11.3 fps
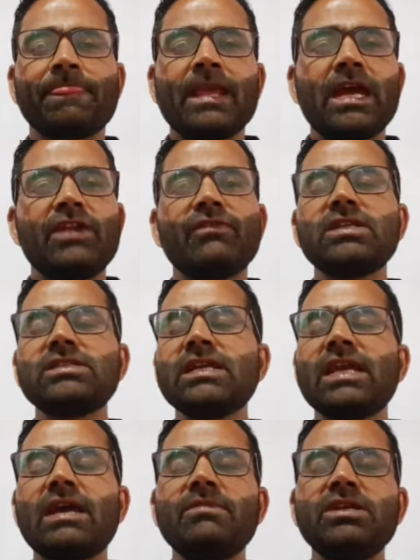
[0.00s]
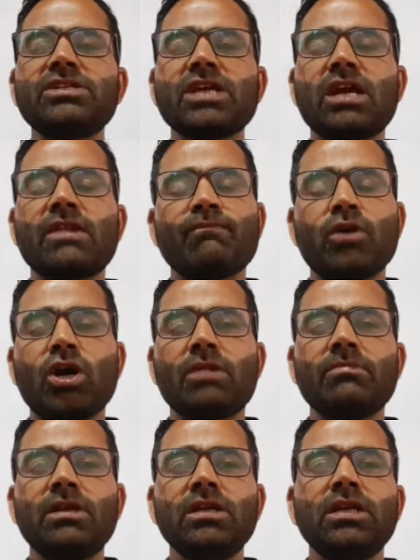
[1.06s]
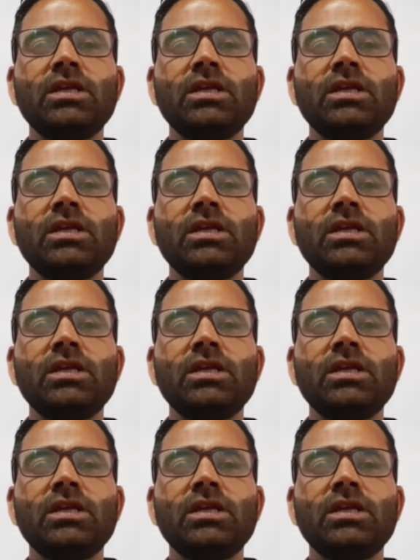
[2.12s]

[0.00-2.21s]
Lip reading: And once the gametes are formed,